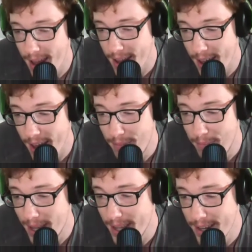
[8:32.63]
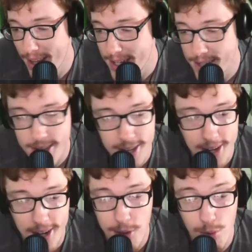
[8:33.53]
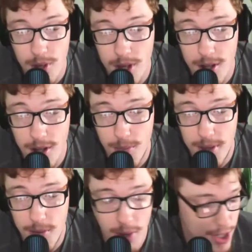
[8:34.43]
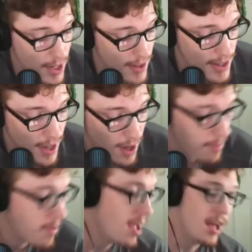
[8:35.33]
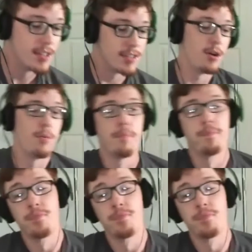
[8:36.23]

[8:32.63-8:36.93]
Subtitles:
I have my connection, and I will be watching this game. So